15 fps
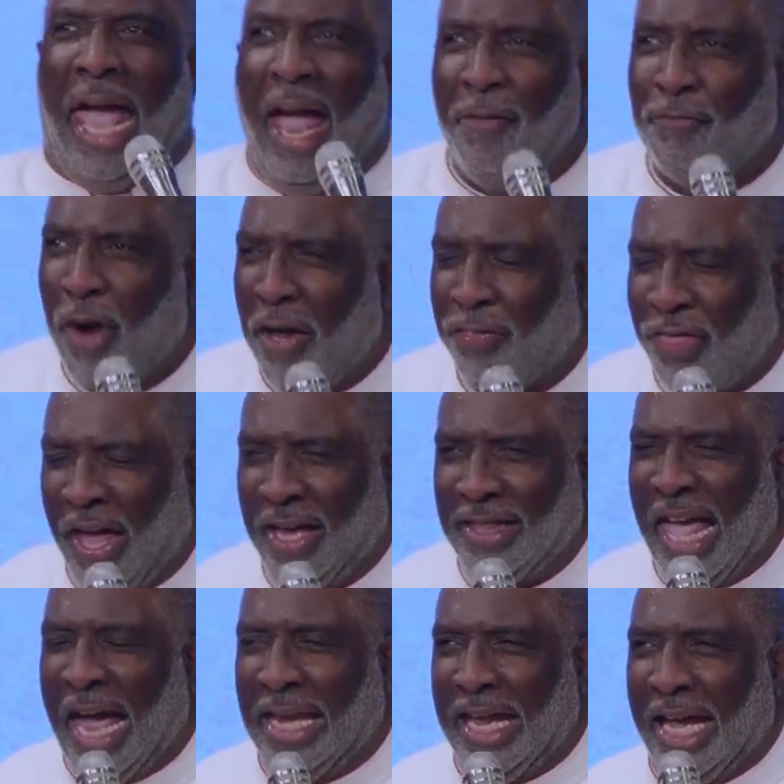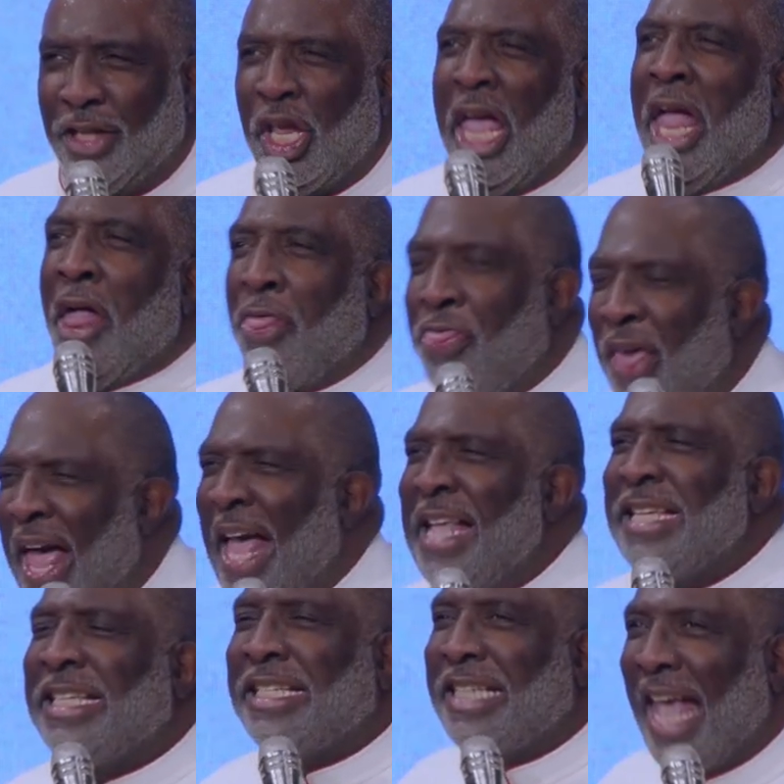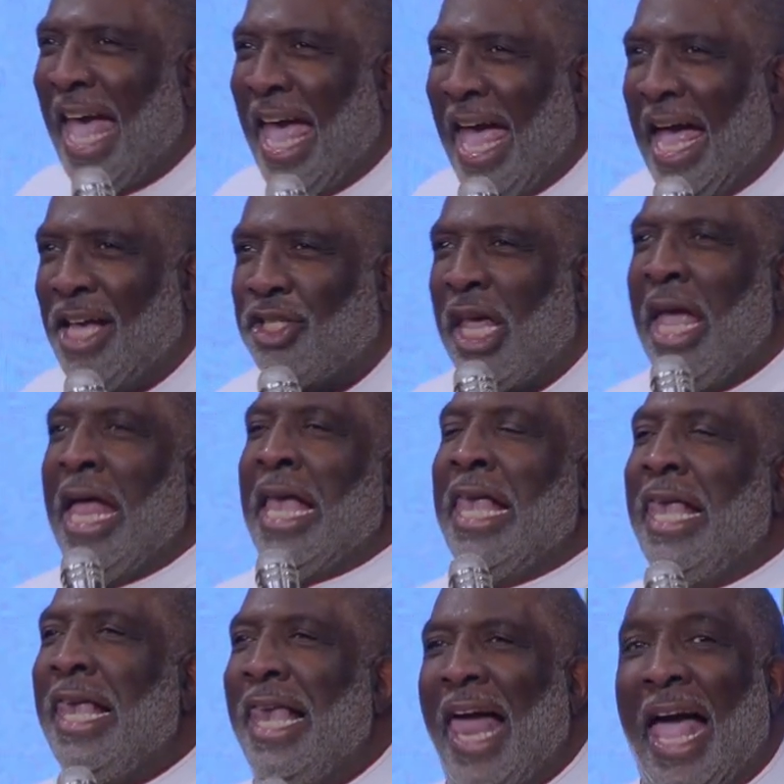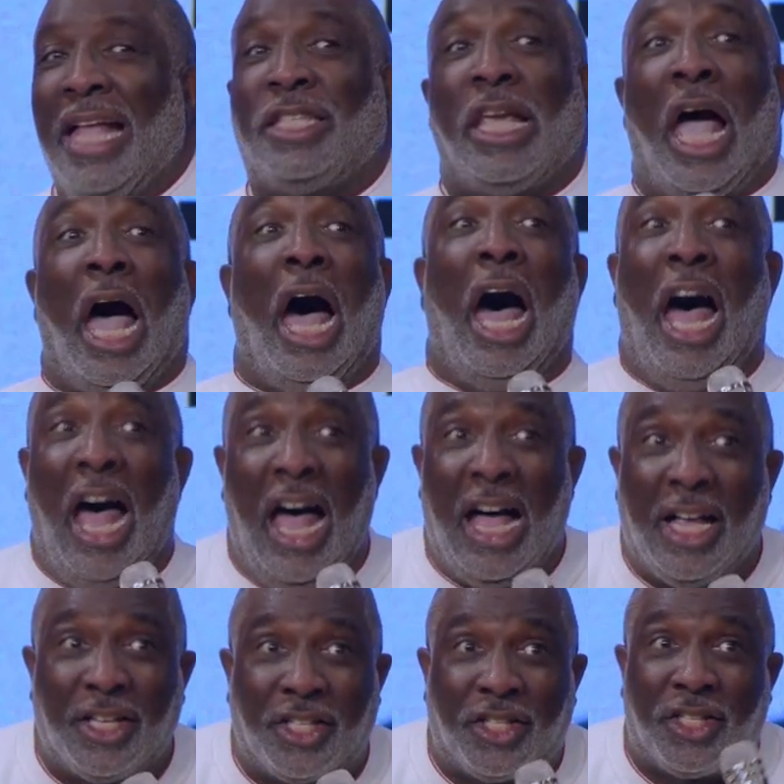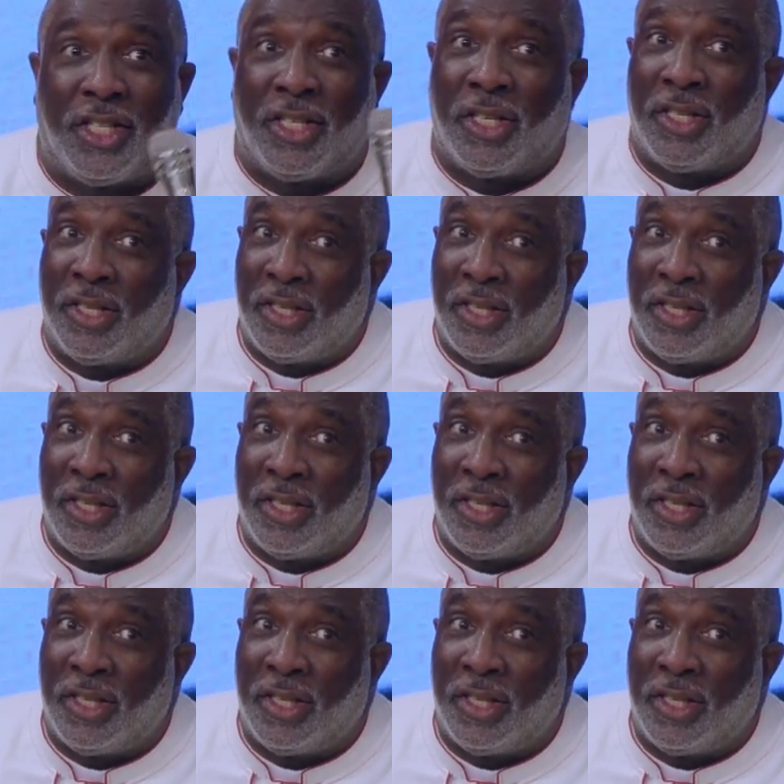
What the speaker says: everything that is, then says, let us